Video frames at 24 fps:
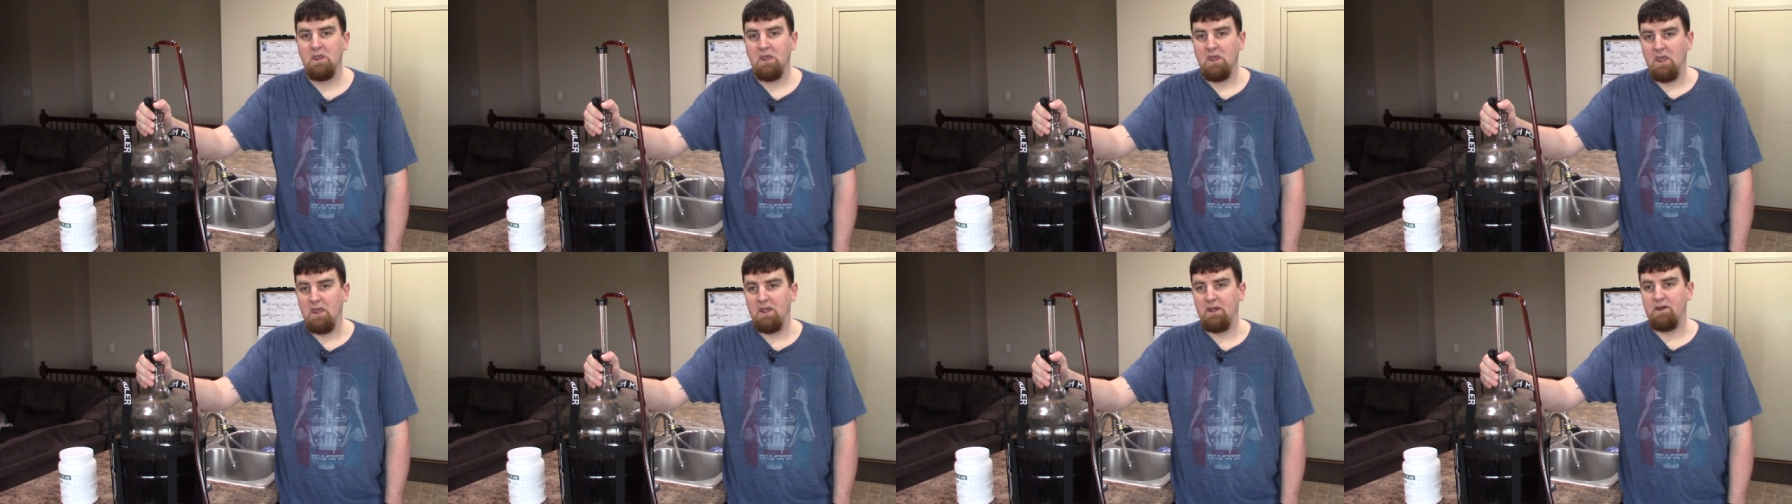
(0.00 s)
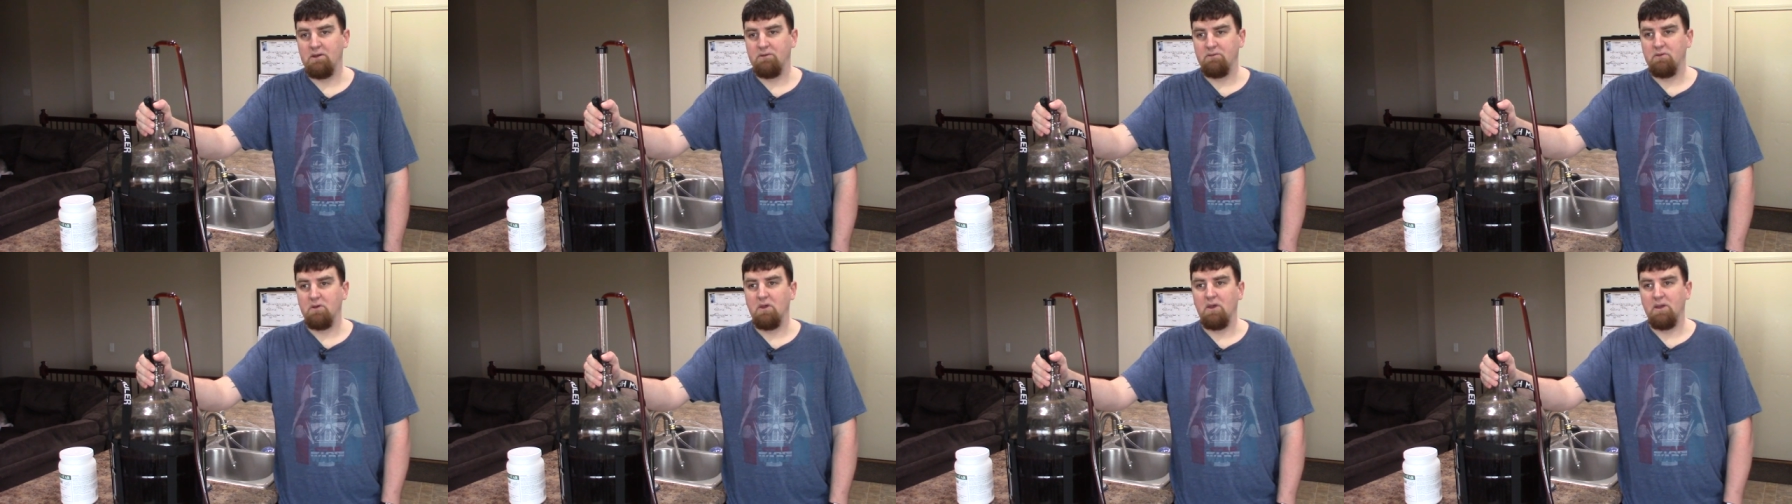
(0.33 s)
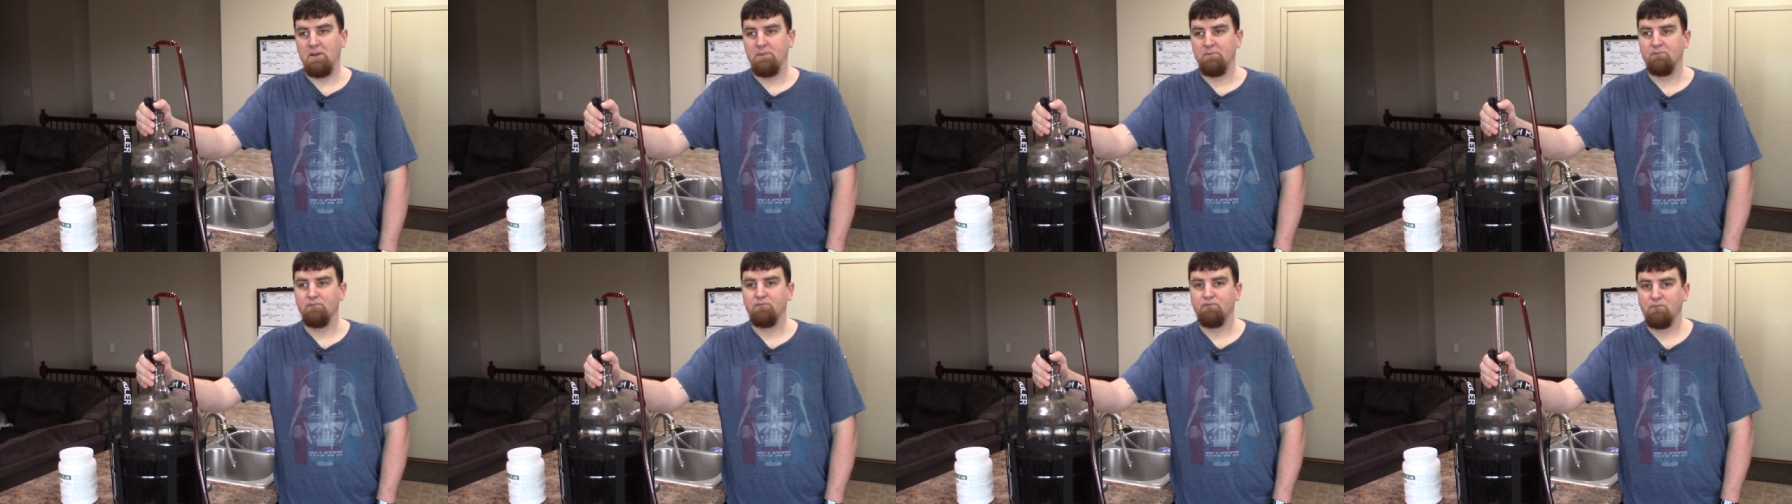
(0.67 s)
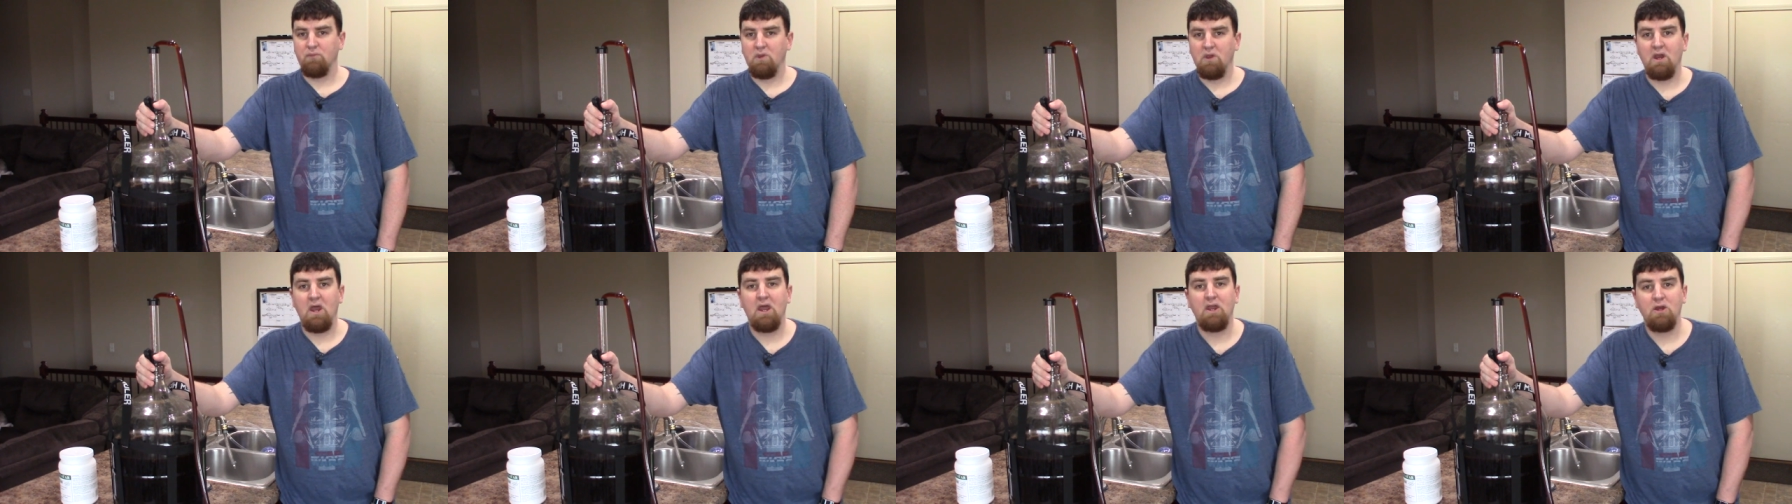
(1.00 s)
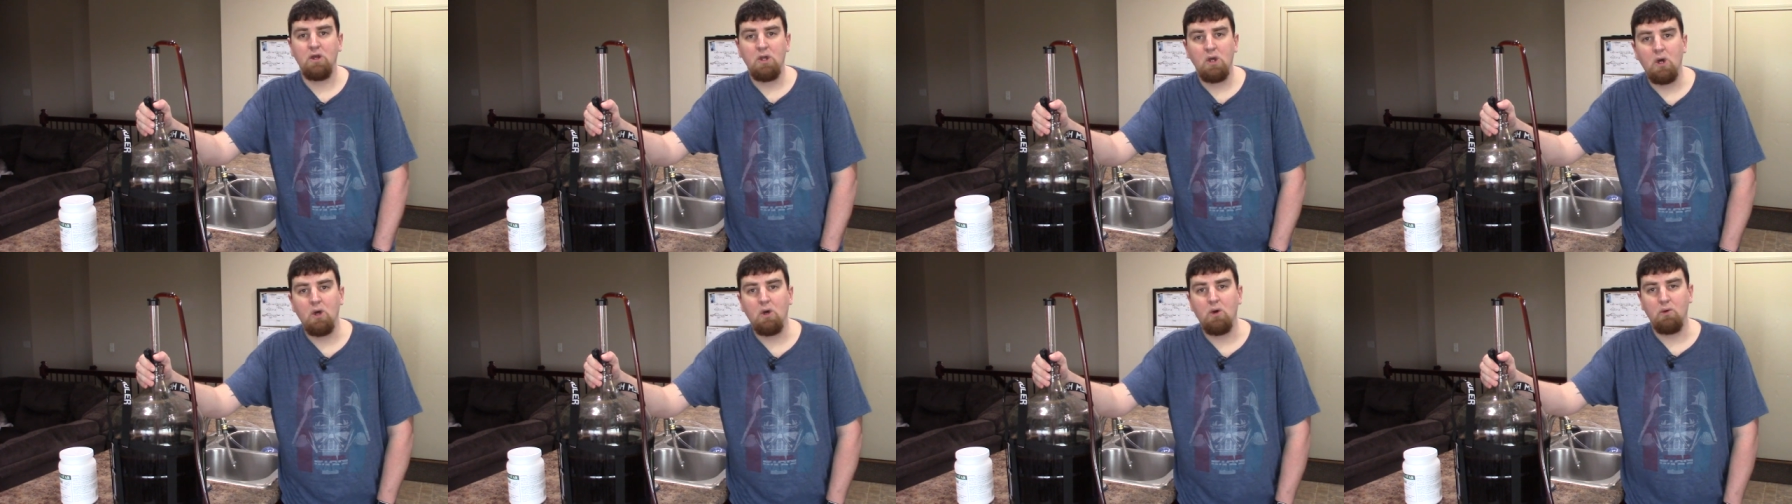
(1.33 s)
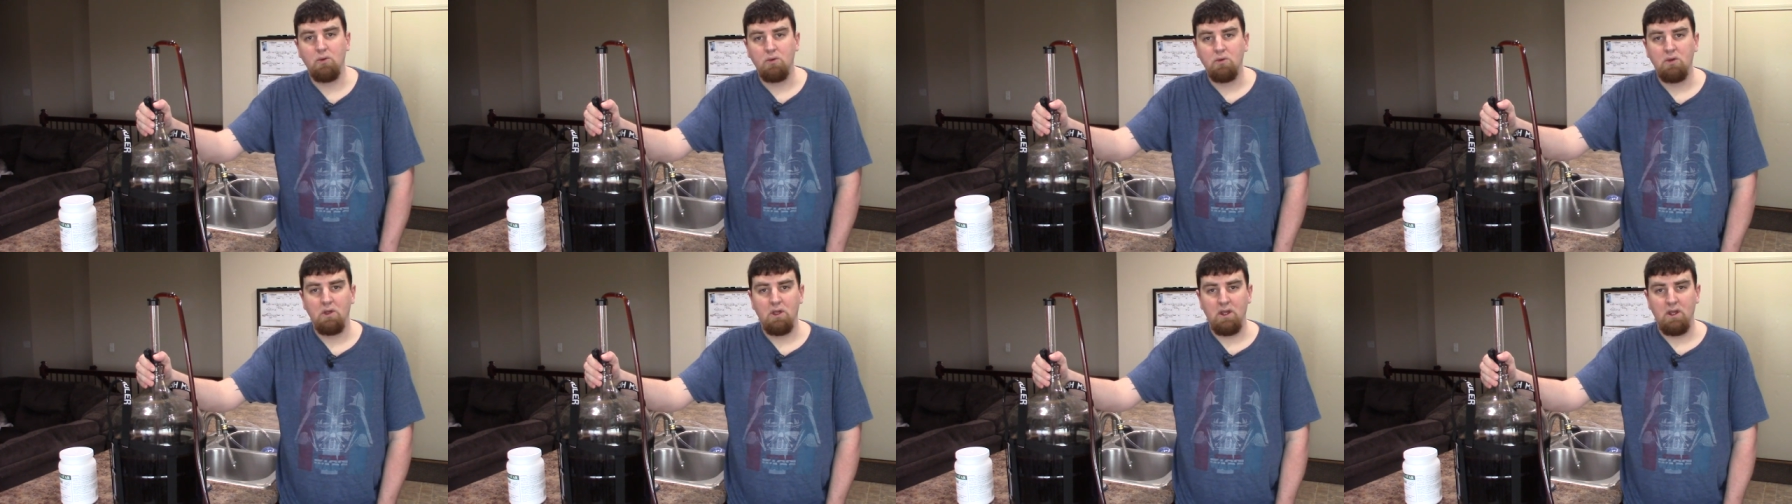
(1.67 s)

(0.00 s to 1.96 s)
And I'm and I know